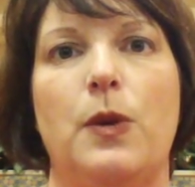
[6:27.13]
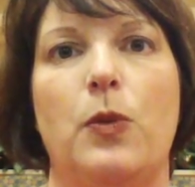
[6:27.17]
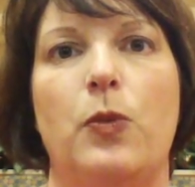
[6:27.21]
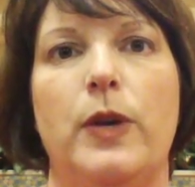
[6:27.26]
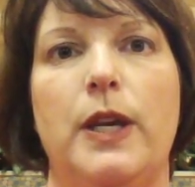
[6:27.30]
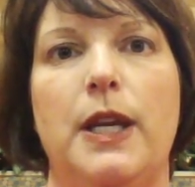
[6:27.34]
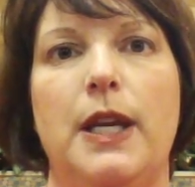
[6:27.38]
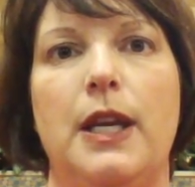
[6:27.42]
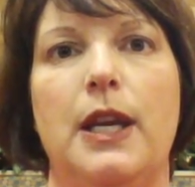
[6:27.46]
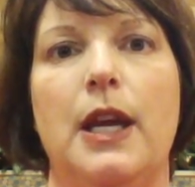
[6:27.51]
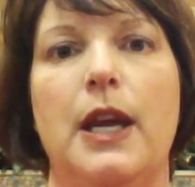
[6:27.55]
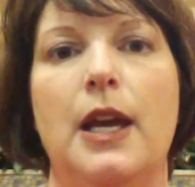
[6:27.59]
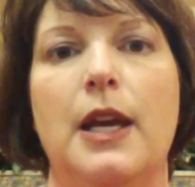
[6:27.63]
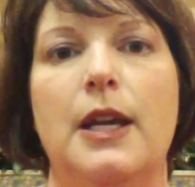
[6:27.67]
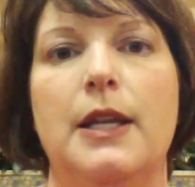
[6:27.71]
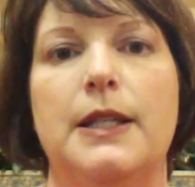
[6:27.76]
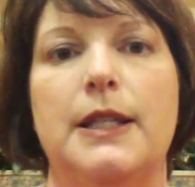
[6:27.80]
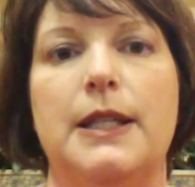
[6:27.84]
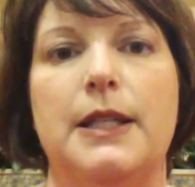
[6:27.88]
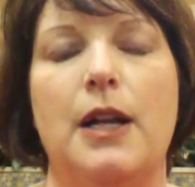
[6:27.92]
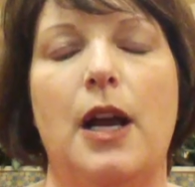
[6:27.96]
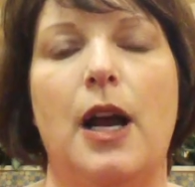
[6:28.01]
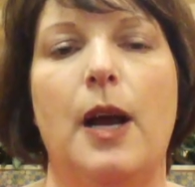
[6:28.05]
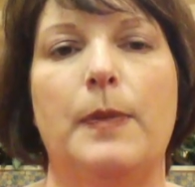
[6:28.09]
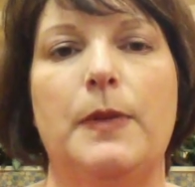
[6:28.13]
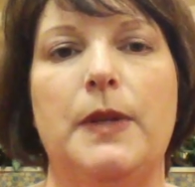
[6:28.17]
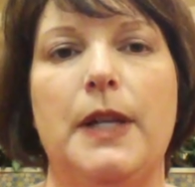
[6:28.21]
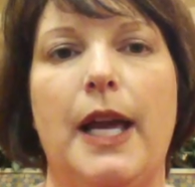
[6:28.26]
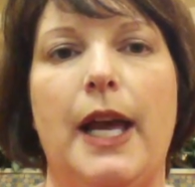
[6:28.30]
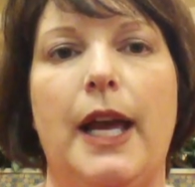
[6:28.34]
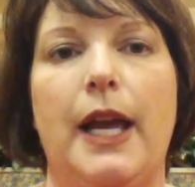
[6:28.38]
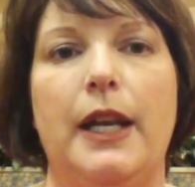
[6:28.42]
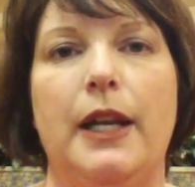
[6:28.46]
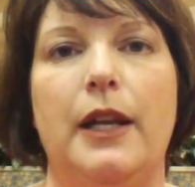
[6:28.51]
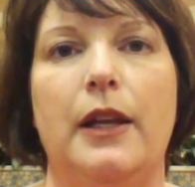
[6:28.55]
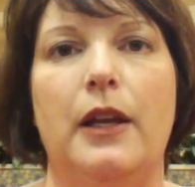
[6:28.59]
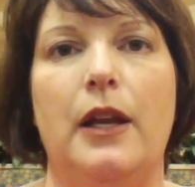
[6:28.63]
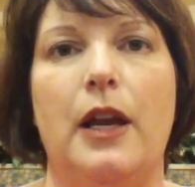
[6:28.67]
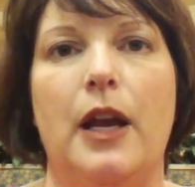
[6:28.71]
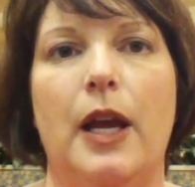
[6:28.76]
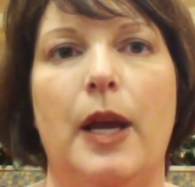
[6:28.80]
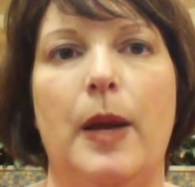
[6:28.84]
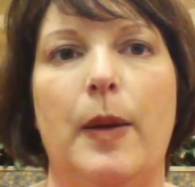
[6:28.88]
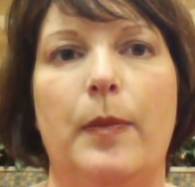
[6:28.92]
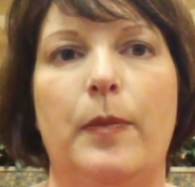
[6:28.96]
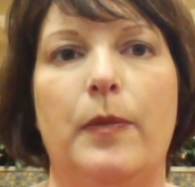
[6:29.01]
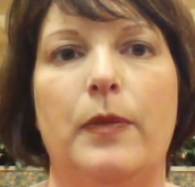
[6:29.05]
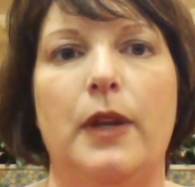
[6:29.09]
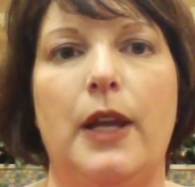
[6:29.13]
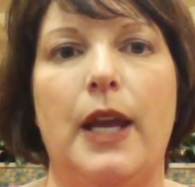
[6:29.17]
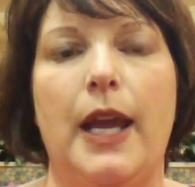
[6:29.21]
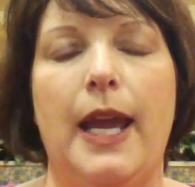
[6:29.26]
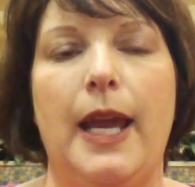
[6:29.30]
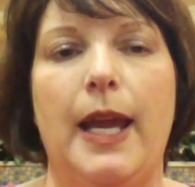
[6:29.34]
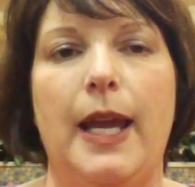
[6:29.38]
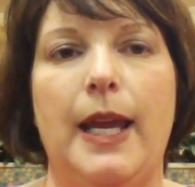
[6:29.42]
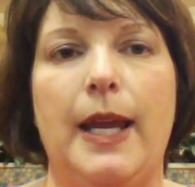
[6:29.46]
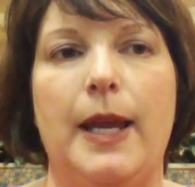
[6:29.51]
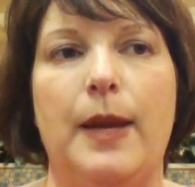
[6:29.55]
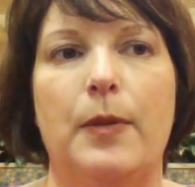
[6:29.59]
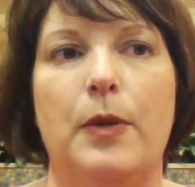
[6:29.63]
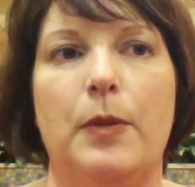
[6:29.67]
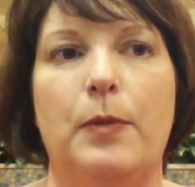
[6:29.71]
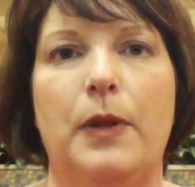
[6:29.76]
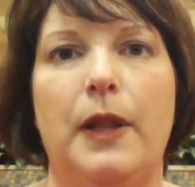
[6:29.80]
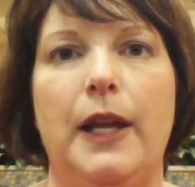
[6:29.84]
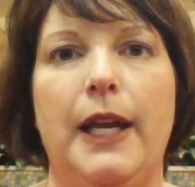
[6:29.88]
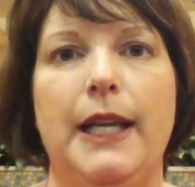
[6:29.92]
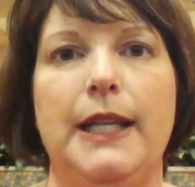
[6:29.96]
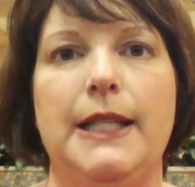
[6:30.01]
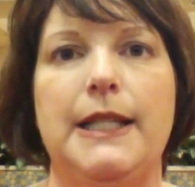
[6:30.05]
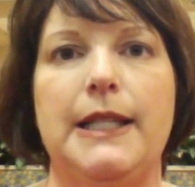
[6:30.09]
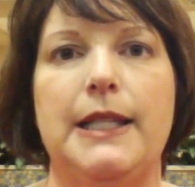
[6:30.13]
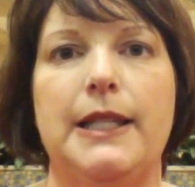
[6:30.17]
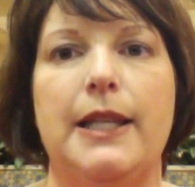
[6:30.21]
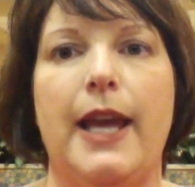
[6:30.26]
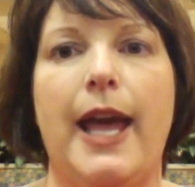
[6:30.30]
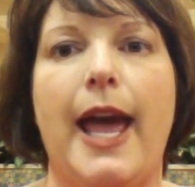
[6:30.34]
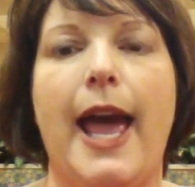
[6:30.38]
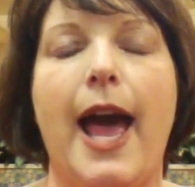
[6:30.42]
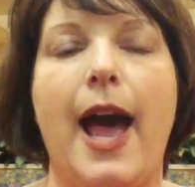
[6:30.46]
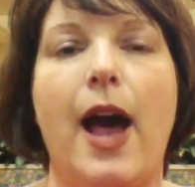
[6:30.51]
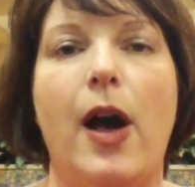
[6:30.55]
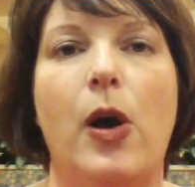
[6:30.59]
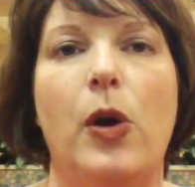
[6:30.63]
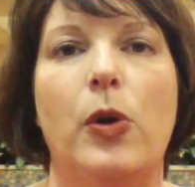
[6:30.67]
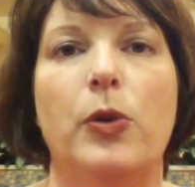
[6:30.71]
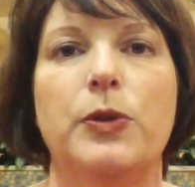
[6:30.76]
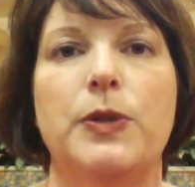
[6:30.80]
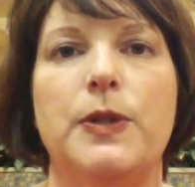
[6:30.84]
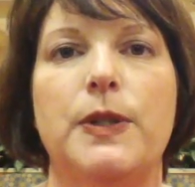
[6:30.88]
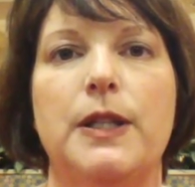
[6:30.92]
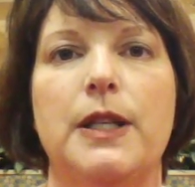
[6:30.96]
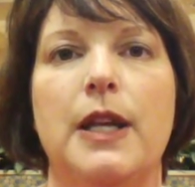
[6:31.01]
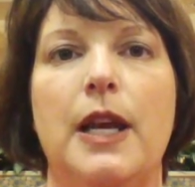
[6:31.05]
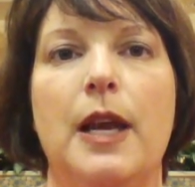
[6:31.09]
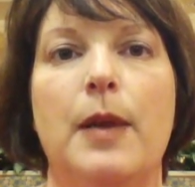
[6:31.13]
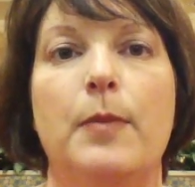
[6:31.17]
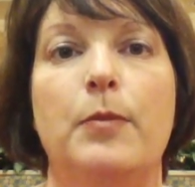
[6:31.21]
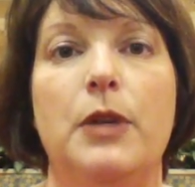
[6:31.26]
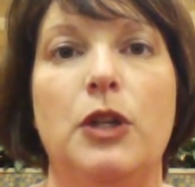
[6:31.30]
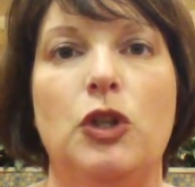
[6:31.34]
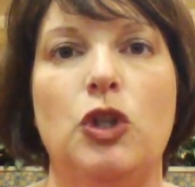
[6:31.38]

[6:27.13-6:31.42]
So we stopped at a place that housed